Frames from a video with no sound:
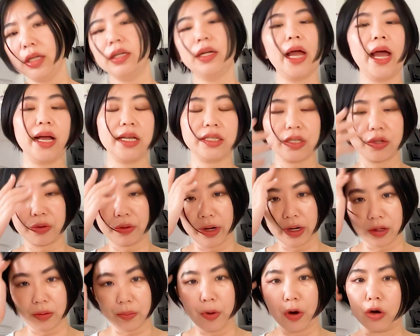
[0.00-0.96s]
as a
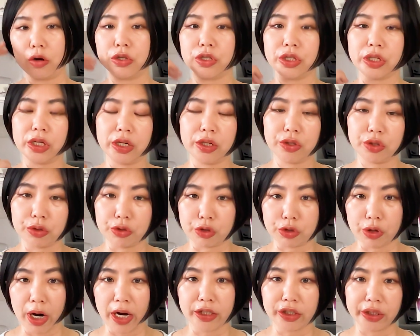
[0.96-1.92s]
creative person to
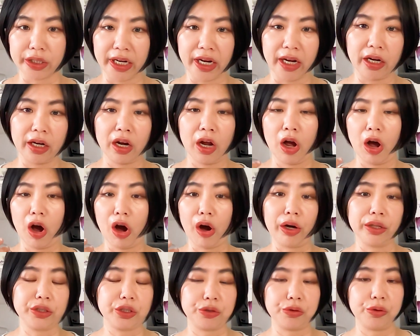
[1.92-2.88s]
try to get
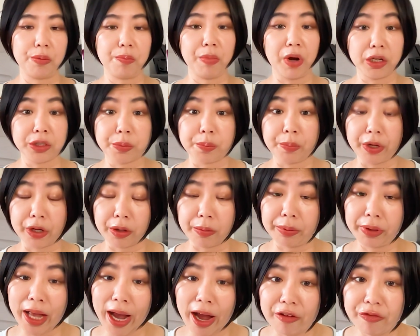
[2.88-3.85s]
onto a much bigger
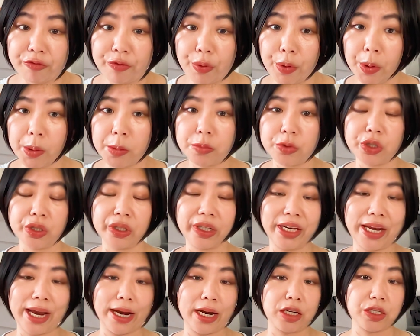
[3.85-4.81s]
platform to
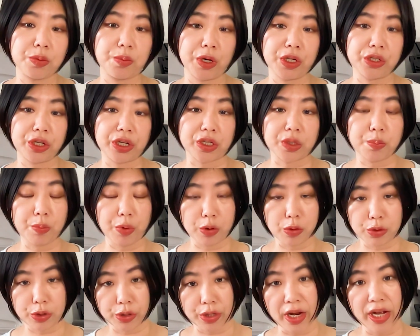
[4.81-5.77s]
gain as much
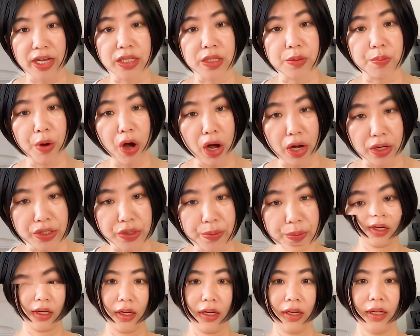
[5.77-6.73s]
exposure as
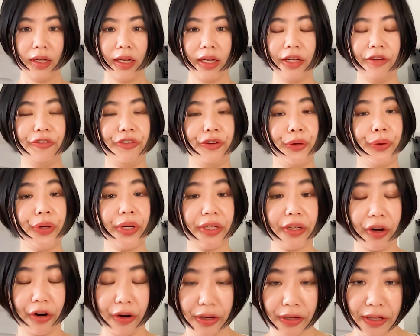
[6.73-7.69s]
possible. If you're an
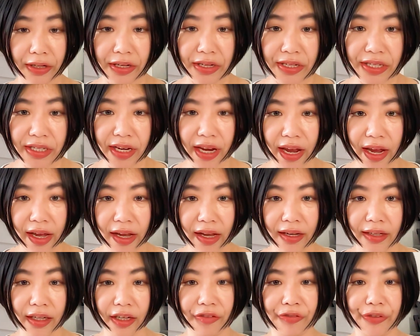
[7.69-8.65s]
artist
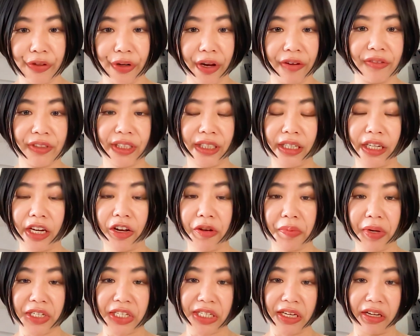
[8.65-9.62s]
and if you're ever thinking
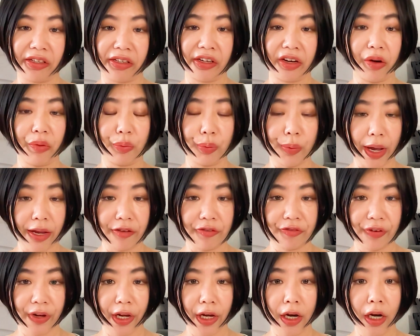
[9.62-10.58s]
about selling on
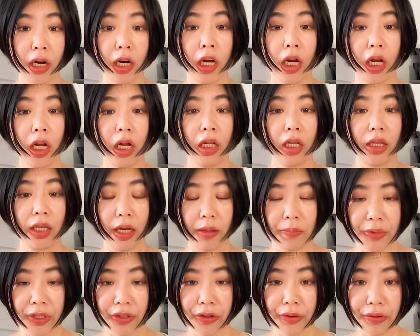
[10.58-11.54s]
Wayfair, let
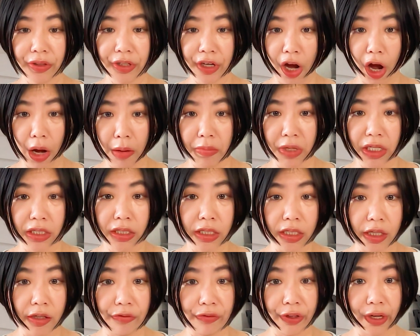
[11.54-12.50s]
me know in the comments
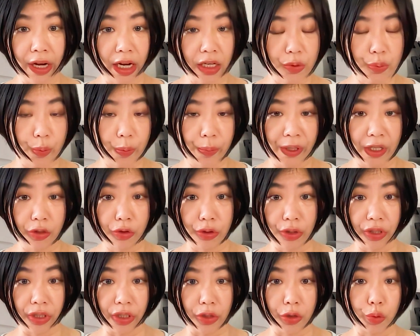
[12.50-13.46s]
if you guys will be
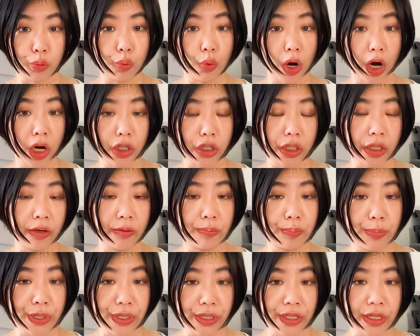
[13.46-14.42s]
interested to watch a
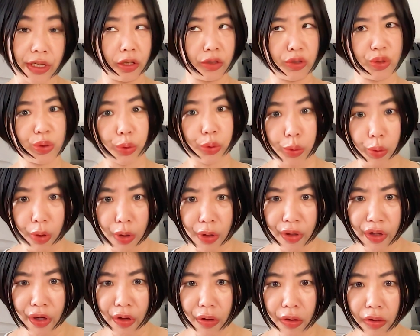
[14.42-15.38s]
business
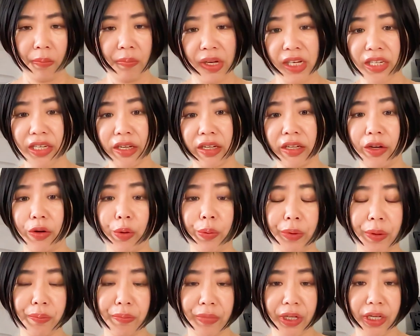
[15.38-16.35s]
tutorial. Basically, it will
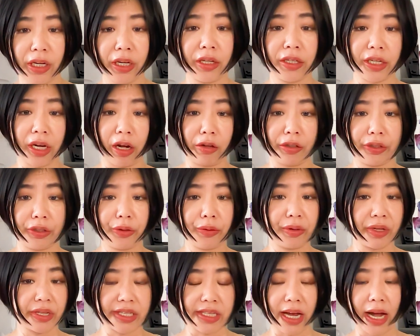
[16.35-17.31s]
be me telling you
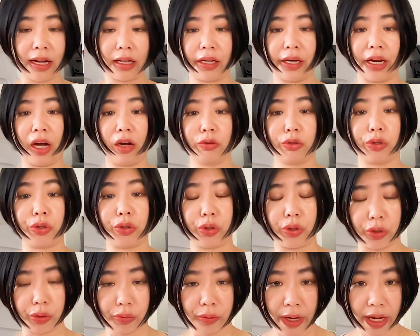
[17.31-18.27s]
exactly how to
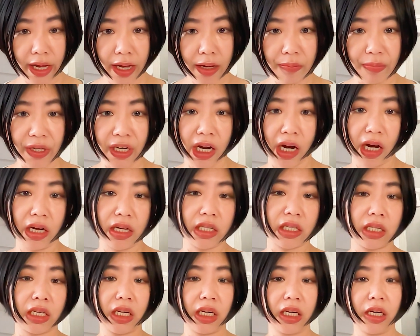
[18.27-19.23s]
do it
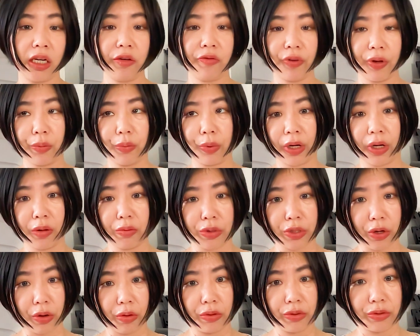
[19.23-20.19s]
because even when I was
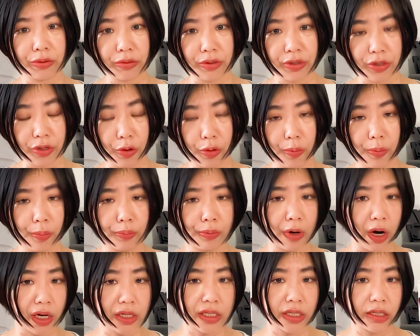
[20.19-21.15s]
going through this whole
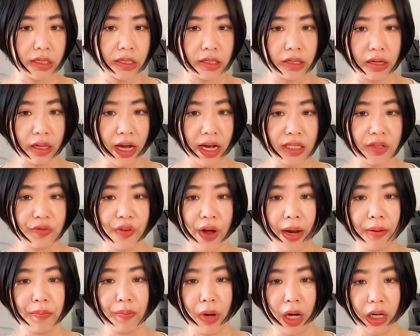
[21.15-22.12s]
process the last
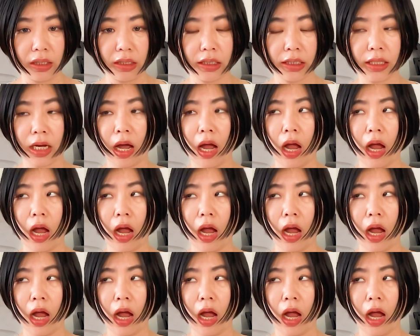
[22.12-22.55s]
5 months,